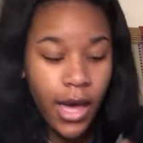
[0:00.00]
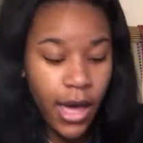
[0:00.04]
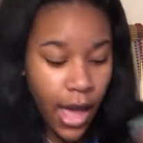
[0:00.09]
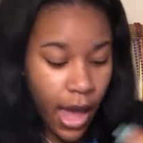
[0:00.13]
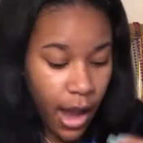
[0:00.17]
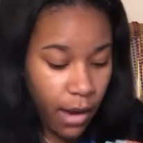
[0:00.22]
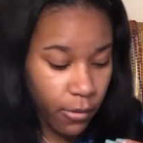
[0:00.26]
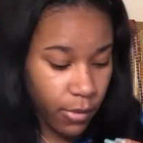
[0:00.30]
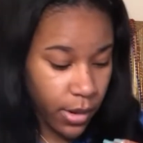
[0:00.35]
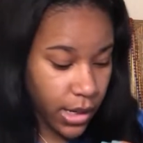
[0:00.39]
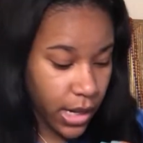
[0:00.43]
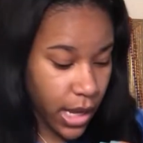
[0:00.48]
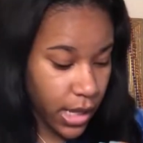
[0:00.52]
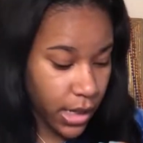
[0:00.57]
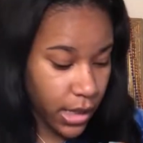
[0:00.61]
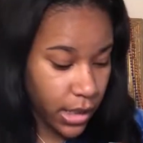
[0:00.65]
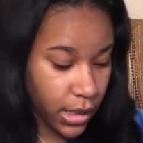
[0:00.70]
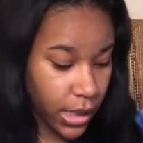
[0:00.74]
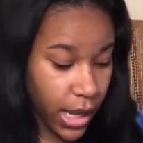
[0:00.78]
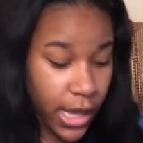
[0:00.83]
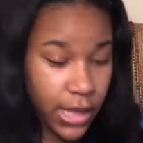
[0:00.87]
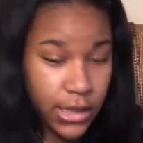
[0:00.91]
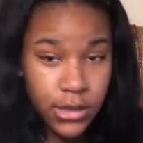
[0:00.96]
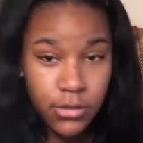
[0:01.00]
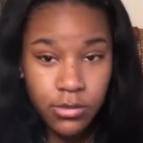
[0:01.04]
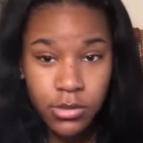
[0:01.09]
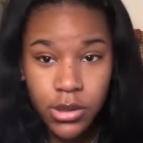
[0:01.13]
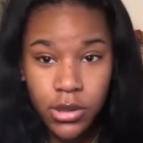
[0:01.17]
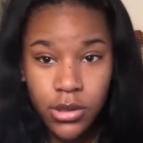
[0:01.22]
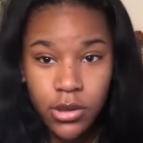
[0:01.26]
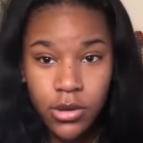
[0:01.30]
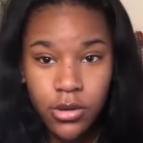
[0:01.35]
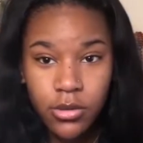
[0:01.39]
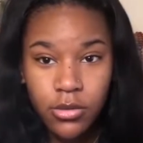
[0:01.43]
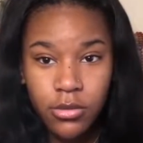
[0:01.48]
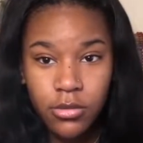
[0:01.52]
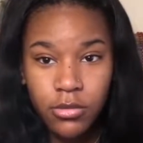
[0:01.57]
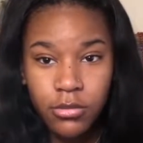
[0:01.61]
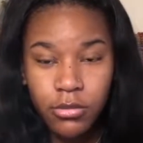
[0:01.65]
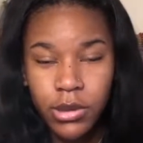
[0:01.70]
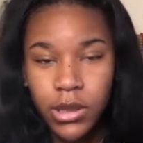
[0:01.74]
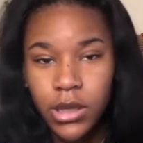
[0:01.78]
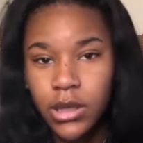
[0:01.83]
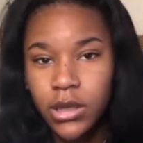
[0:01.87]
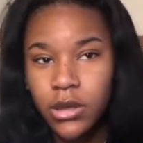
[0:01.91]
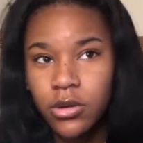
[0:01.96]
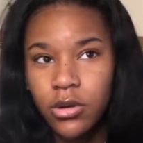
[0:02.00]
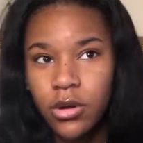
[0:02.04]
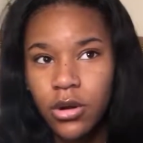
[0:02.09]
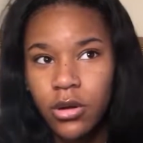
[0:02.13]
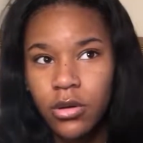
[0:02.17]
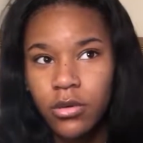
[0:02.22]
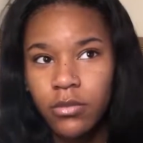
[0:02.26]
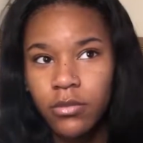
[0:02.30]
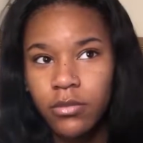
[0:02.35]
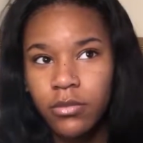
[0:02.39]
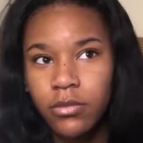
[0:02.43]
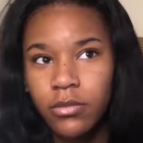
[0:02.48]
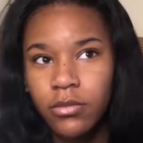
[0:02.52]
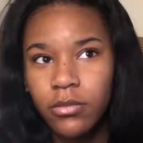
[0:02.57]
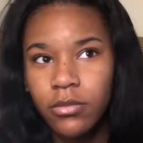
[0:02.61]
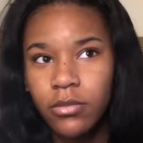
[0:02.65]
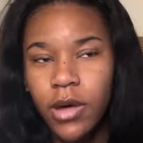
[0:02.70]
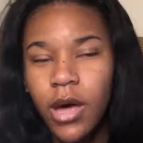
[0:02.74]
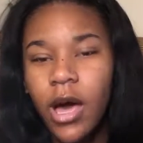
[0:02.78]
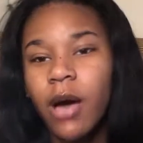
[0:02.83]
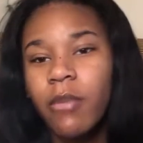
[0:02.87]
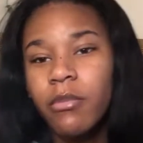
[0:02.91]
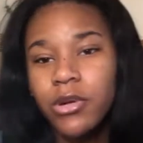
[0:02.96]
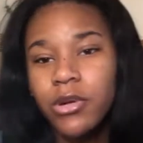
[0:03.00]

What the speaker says: I ran out of got to be glue, but you know, I'm